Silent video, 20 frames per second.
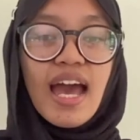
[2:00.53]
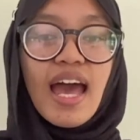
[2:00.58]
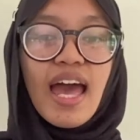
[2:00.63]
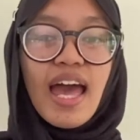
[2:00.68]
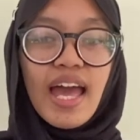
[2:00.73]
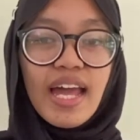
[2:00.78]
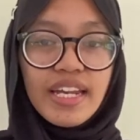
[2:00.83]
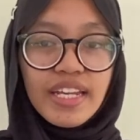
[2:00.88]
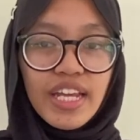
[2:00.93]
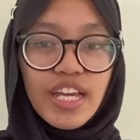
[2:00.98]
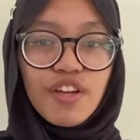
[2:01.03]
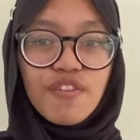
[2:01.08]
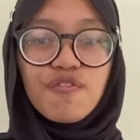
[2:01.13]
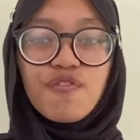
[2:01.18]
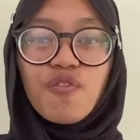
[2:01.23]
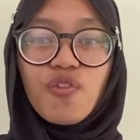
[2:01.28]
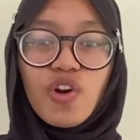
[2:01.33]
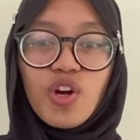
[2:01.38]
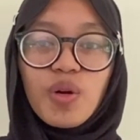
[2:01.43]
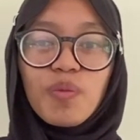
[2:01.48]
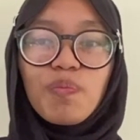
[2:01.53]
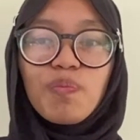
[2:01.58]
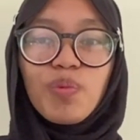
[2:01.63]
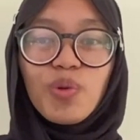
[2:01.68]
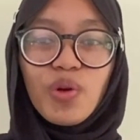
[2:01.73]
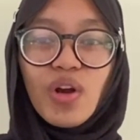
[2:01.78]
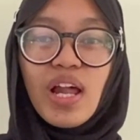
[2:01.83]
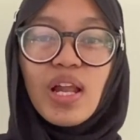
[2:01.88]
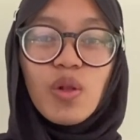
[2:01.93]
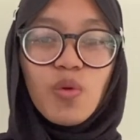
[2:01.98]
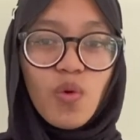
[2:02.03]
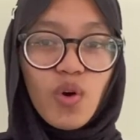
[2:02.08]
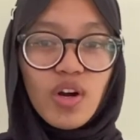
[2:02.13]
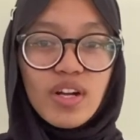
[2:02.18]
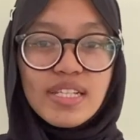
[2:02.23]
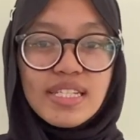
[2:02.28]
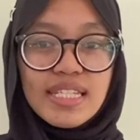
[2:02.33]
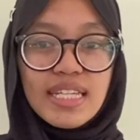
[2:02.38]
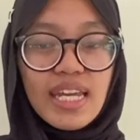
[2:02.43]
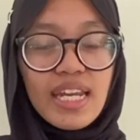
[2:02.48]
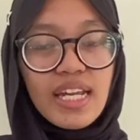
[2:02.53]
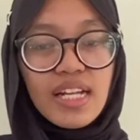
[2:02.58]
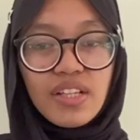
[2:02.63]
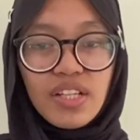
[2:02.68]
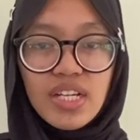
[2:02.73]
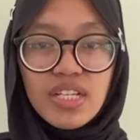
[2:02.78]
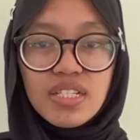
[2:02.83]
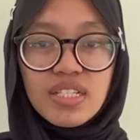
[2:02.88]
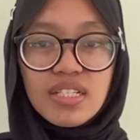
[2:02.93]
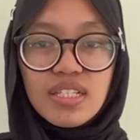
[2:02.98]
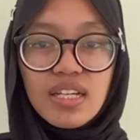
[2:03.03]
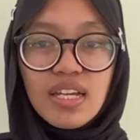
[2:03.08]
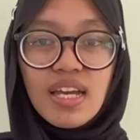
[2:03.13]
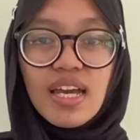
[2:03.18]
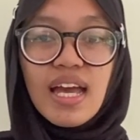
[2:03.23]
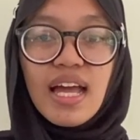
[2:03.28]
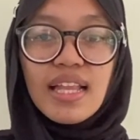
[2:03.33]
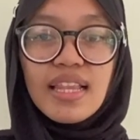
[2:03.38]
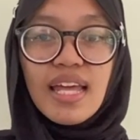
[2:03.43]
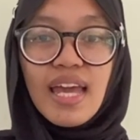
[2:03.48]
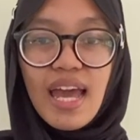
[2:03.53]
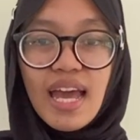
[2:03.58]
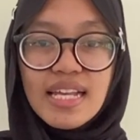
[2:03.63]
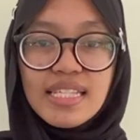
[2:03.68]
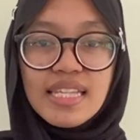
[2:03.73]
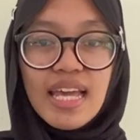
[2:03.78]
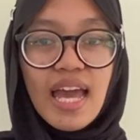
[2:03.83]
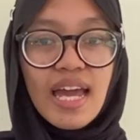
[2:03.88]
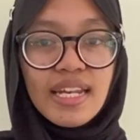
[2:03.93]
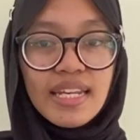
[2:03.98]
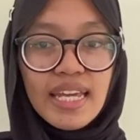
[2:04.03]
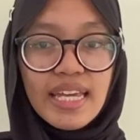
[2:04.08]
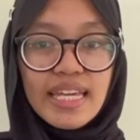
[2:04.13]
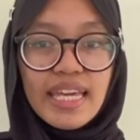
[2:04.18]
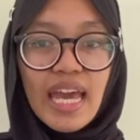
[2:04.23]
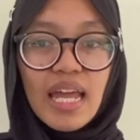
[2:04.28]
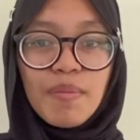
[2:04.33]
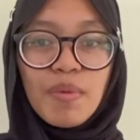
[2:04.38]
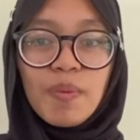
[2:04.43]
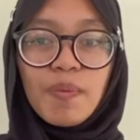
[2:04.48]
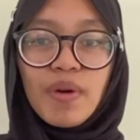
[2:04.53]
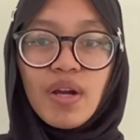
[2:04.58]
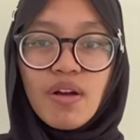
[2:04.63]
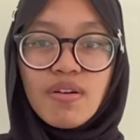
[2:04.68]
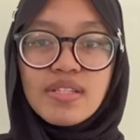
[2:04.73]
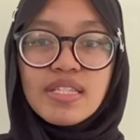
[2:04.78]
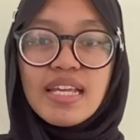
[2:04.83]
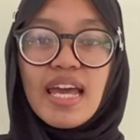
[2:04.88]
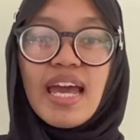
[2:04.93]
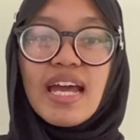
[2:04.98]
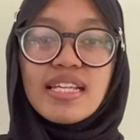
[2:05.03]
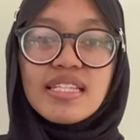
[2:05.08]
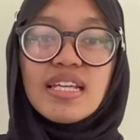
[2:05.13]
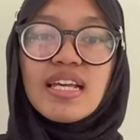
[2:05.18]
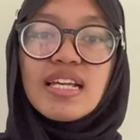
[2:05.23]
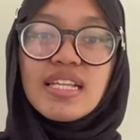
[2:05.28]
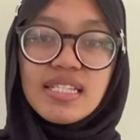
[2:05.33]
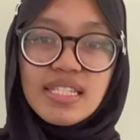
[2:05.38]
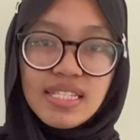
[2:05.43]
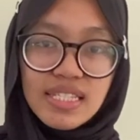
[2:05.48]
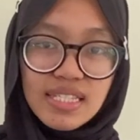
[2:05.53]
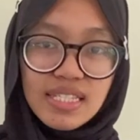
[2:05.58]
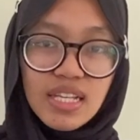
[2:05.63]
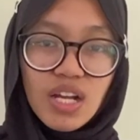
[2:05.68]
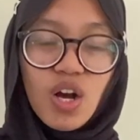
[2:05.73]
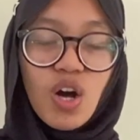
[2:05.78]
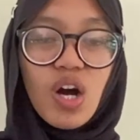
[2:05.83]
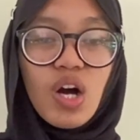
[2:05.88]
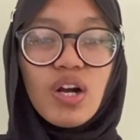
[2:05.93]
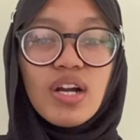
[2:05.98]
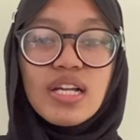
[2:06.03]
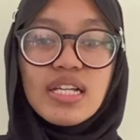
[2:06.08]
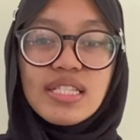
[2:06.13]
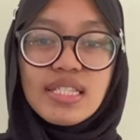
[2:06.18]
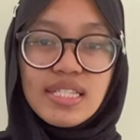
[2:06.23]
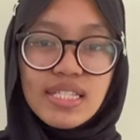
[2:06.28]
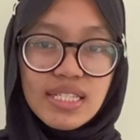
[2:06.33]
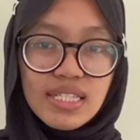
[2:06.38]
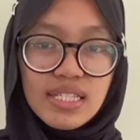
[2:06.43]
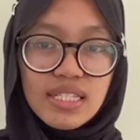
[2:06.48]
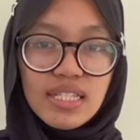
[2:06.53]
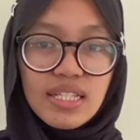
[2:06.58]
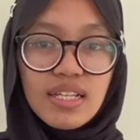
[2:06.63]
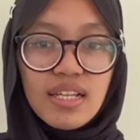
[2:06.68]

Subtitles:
ending for plural words in English. The F ending can be pronounced as orts.